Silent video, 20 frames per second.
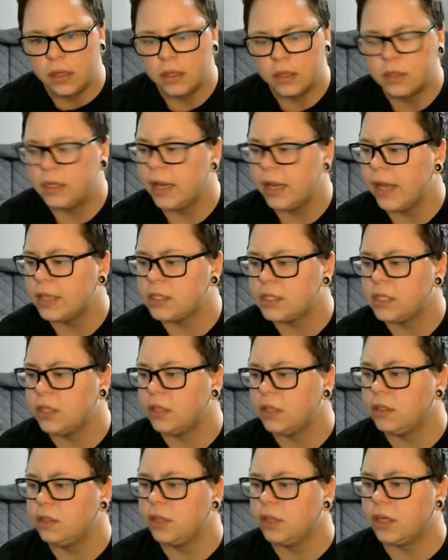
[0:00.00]
The
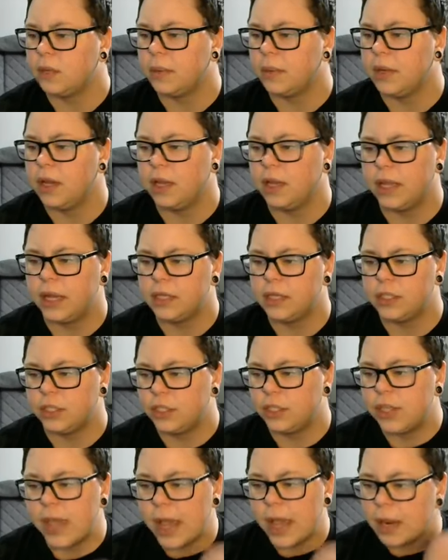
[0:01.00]
next gentleman I'd like to
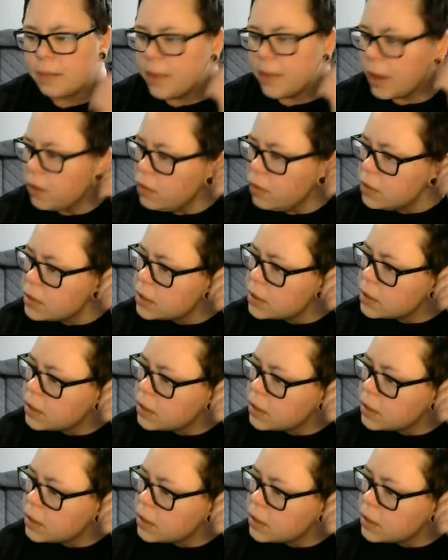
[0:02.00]
chat about